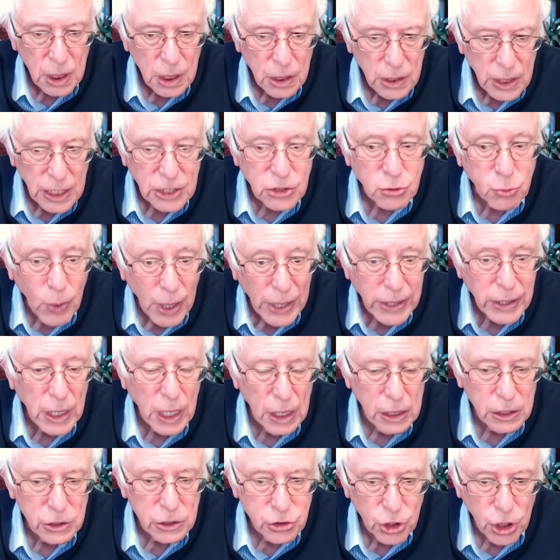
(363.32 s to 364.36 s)
that's
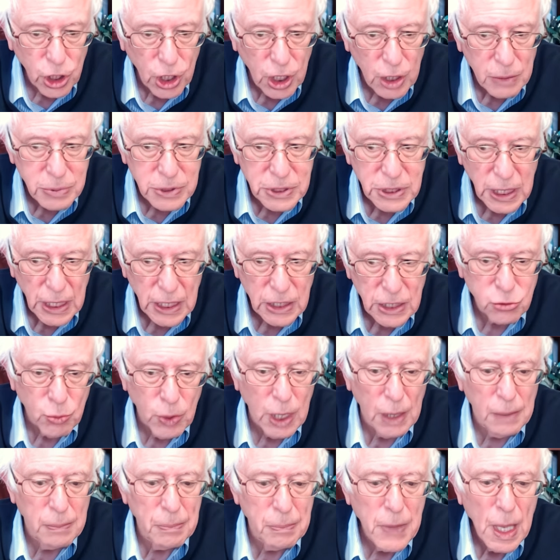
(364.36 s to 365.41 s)
white-collar jobs as
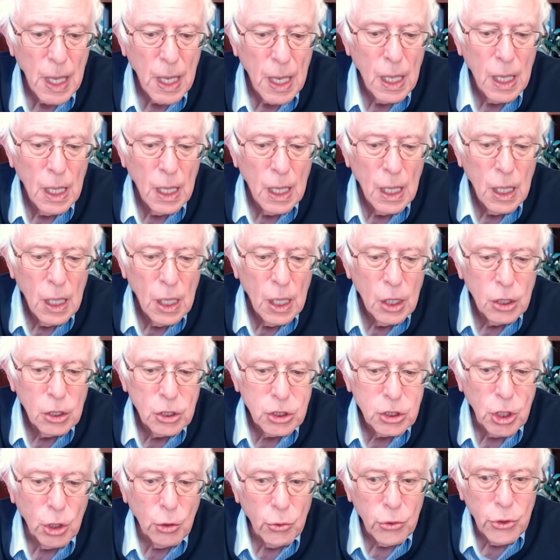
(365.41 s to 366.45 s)
well.
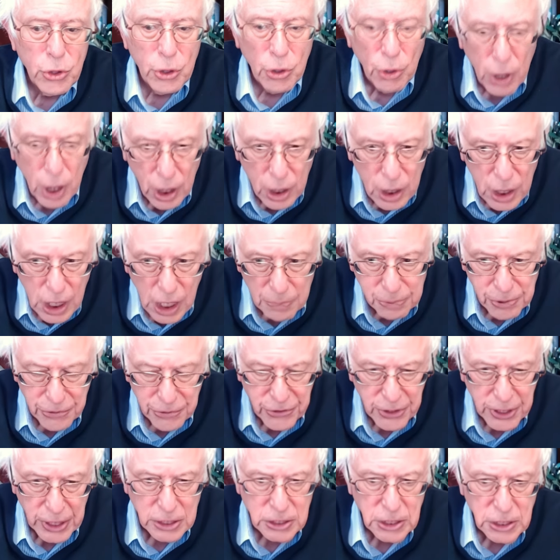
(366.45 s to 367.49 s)
So there are a couple of
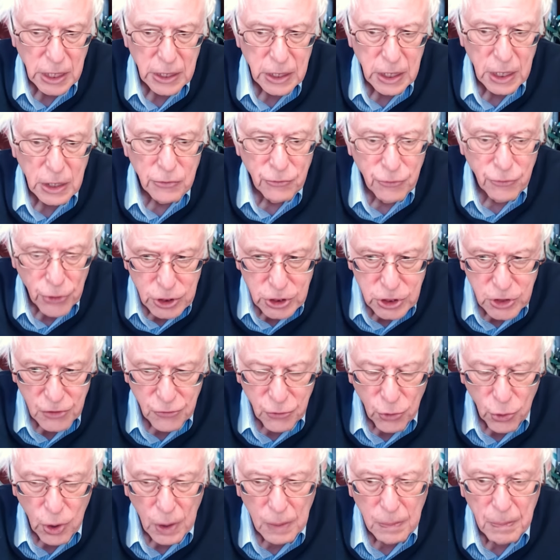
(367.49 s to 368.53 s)
things. I think, first of
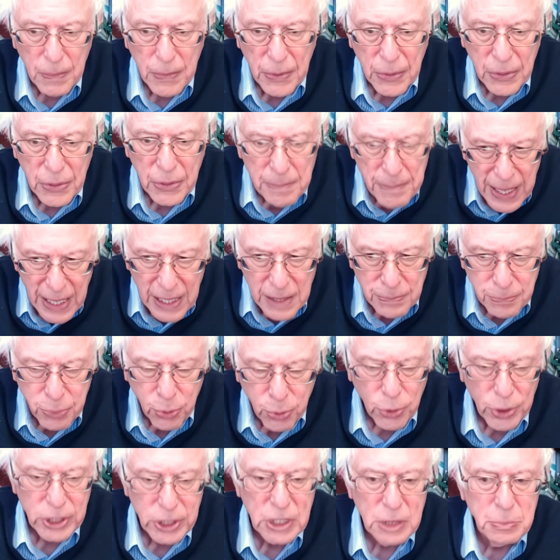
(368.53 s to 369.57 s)
all, the main
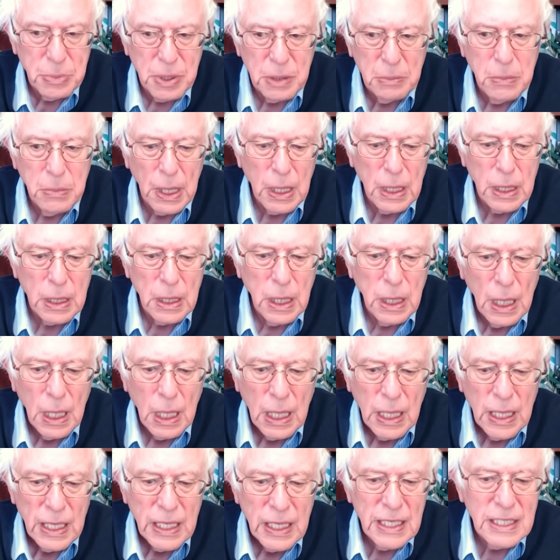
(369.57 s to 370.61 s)
point to be made
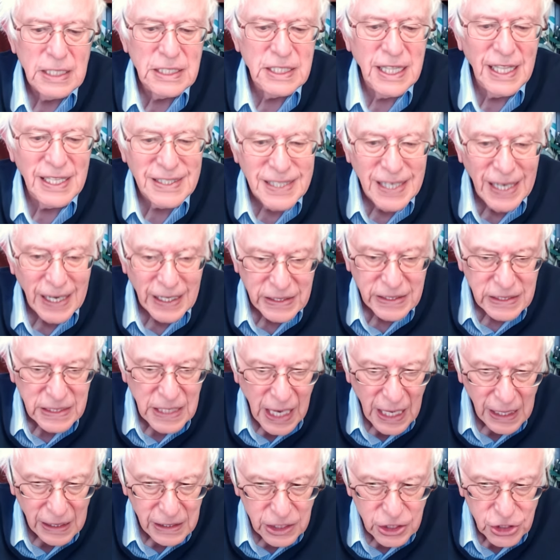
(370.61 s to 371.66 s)
is that
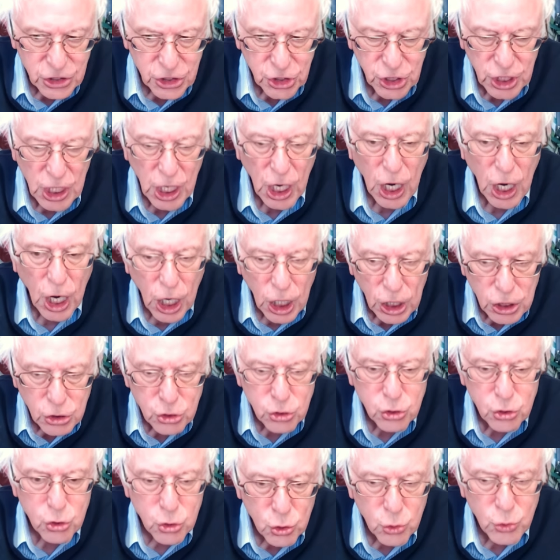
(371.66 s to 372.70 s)
technology
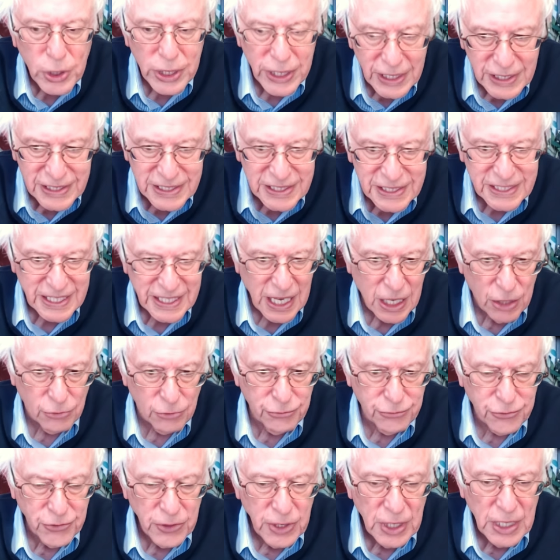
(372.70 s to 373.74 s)
unto
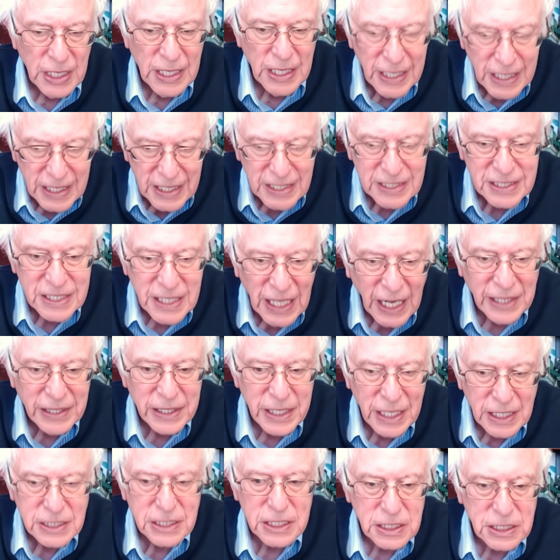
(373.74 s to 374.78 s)
itself is not
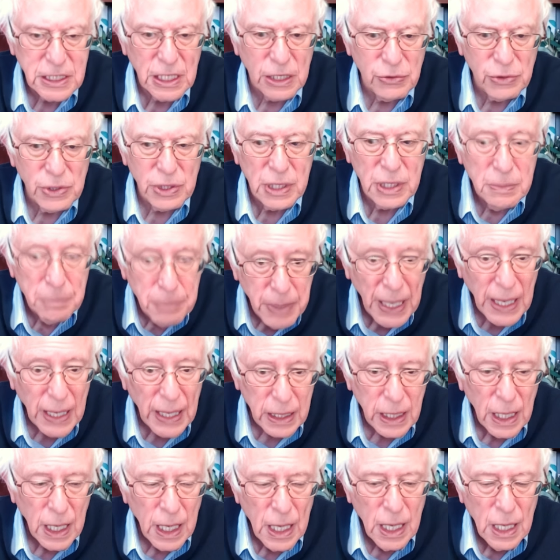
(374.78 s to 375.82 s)
necessarily
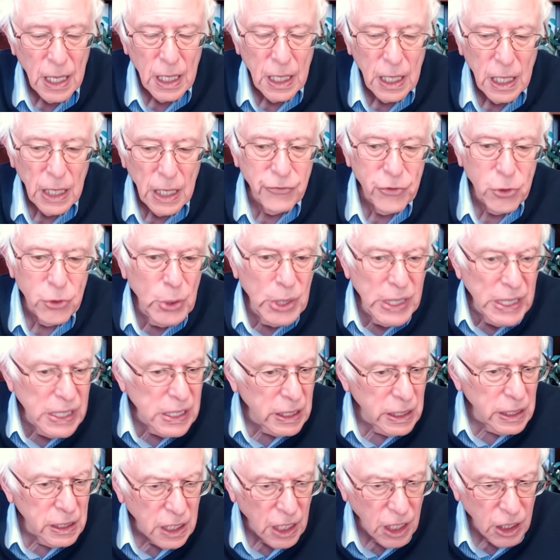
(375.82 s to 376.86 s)
bad. If you
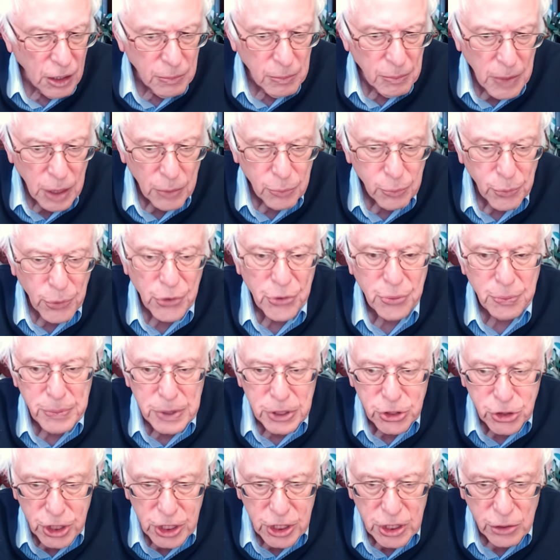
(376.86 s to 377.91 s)
even come up with
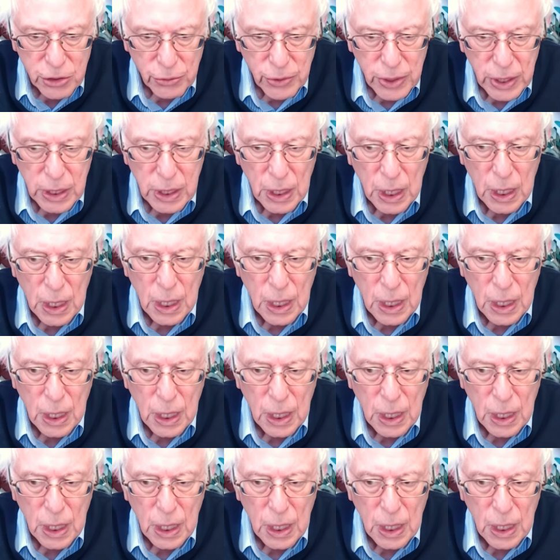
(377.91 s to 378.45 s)
machinery